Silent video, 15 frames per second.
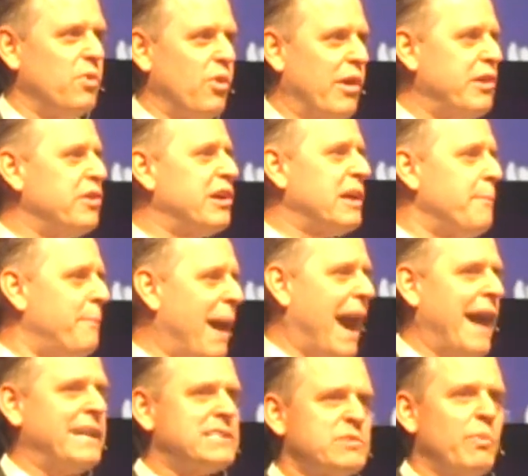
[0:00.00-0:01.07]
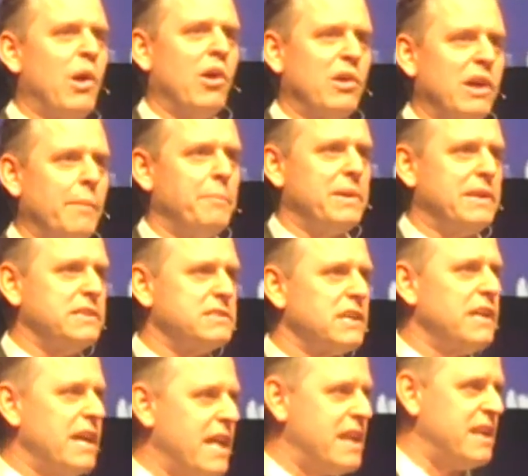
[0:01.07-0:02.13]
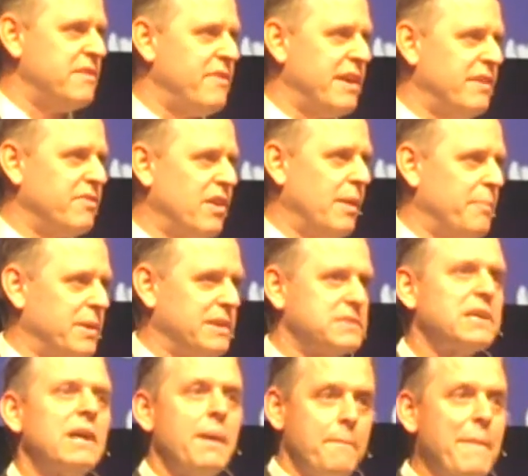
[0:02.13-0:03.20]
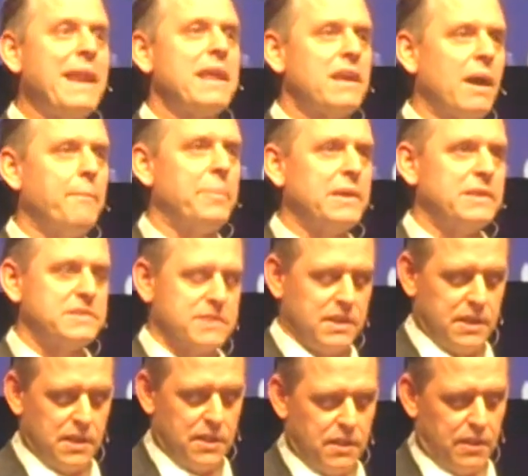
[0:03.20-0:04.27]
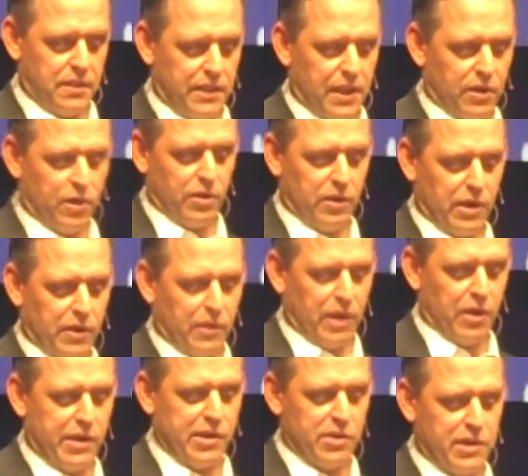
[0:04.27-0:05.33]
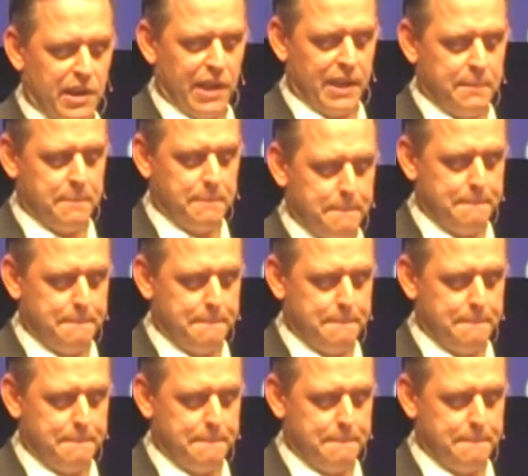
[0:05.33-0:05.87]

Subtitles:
Or are you going to buy small companies and innovative companies, many companies that are here today?